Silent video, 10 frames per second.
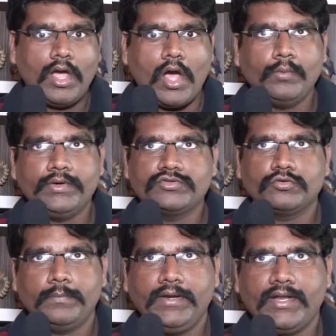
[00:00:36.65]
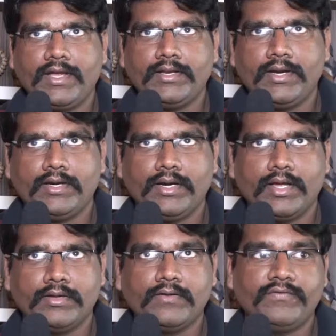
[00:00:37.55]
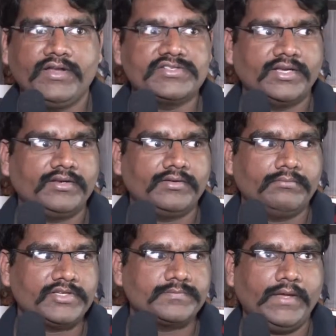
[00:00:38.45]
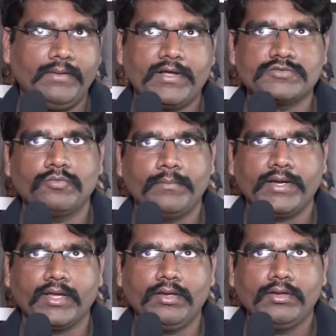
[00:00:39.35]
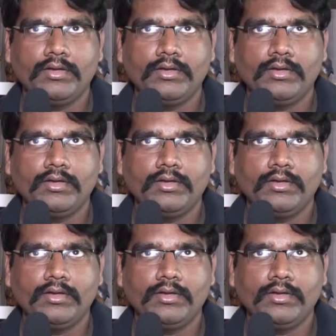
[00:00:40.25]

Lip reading: how it should be done, and the finishing must be much more better.